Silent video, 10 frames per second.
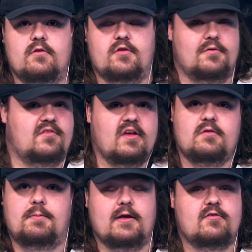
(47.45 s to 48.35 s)
So
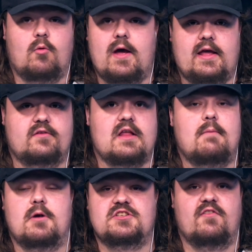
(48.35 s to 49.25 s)
six picks away is
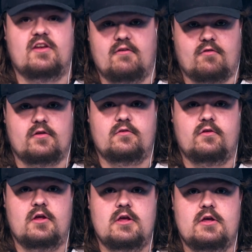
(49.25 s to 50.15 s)
not much of a difference.